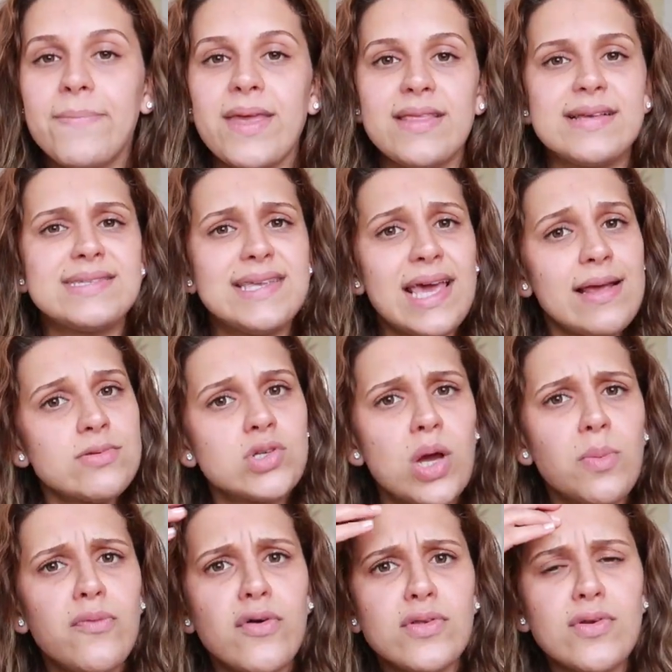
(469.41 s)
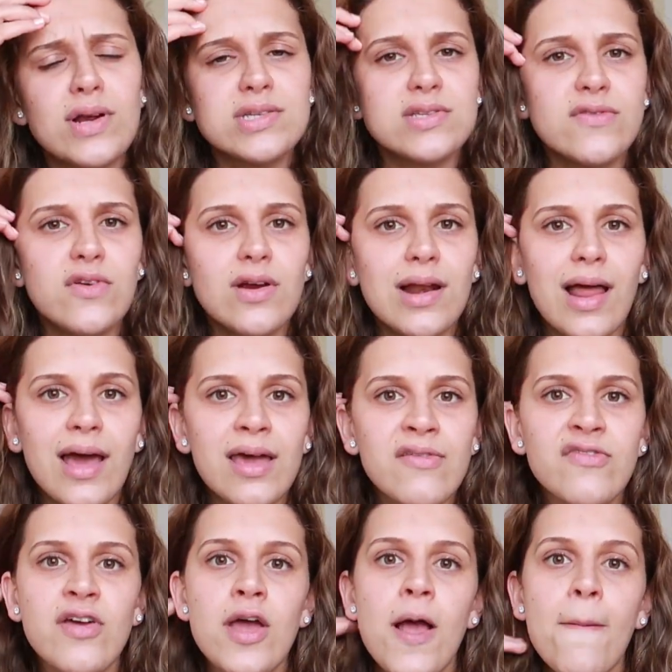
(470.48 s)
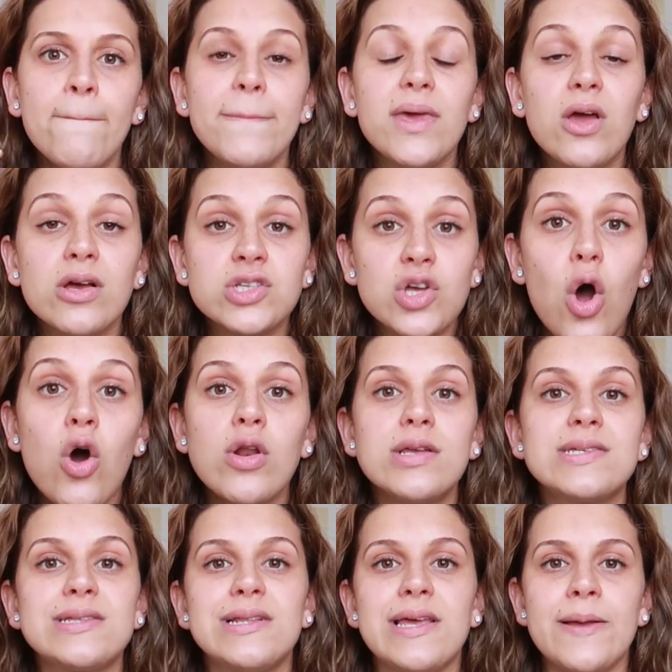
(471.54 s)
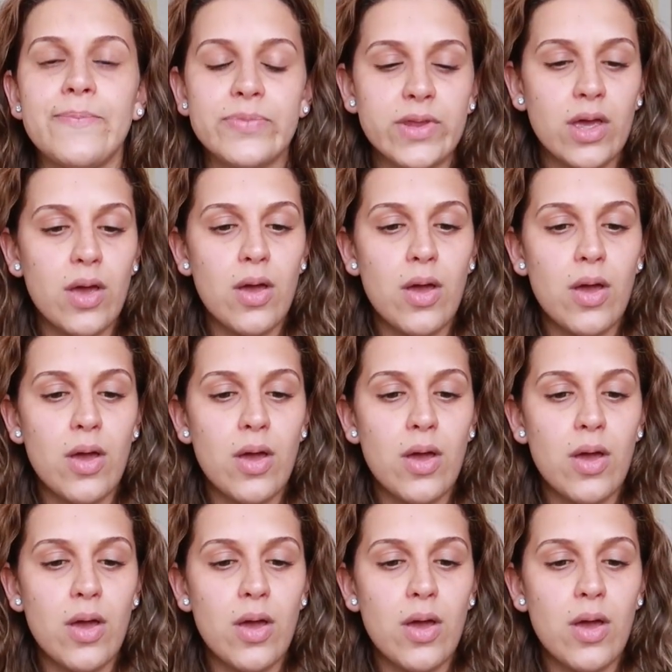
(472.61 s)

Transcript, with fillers: in the same job for the rest of your life because honestly,